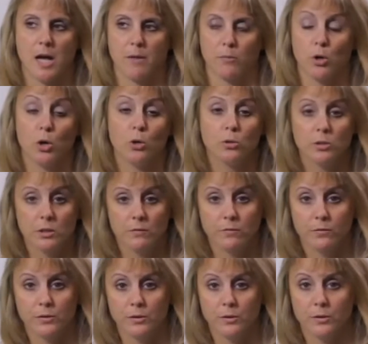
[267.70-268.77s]
cold and
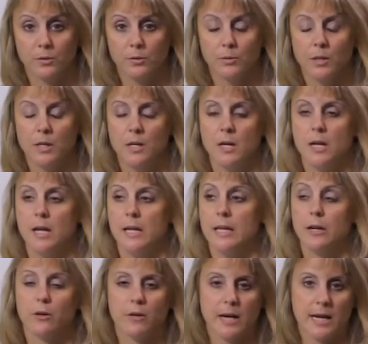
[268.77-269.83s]
flu,
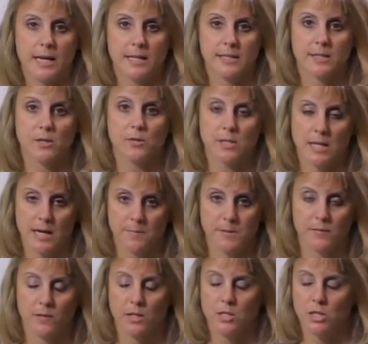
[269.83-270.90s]
earaches, those types
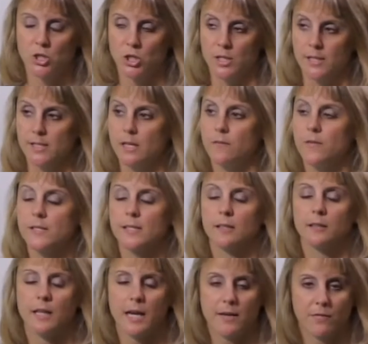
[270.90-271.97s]
of conditions. If it's a
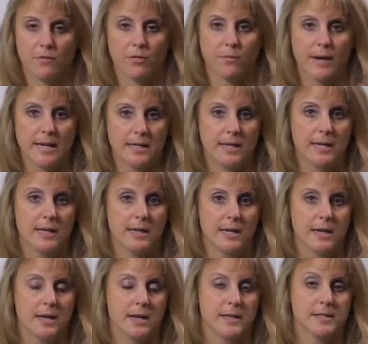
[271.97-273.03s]
life-threatening
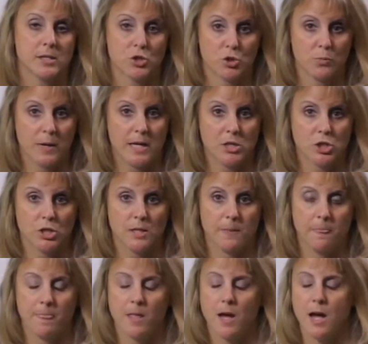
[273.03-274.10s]

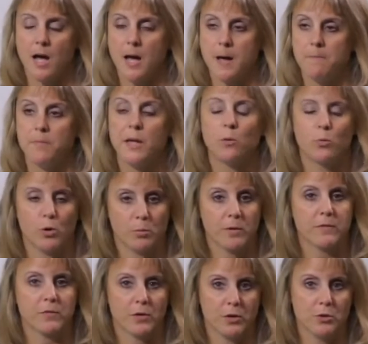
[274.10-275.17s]
situation, they will
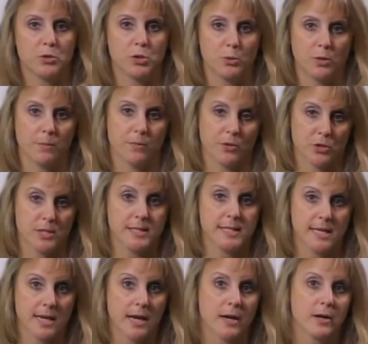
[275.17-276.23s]
refer you to an
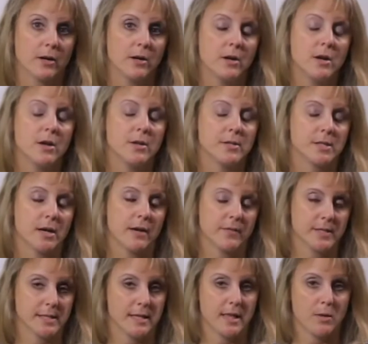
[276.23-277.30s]
emergency care. So
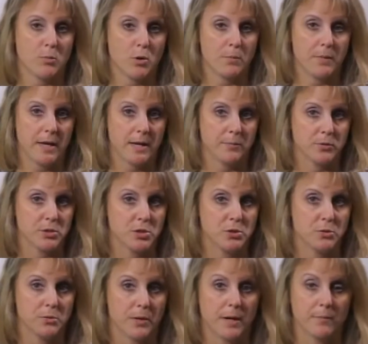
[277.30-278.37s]
obviously they won't be able
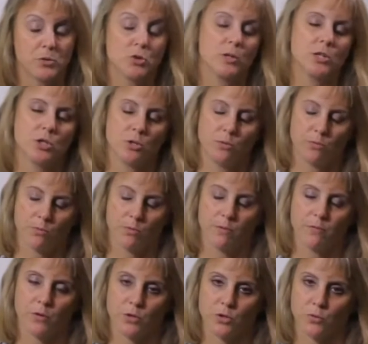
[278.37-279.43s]
to treat you through a
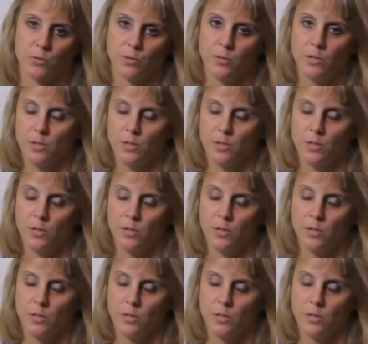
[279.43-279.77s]
virtual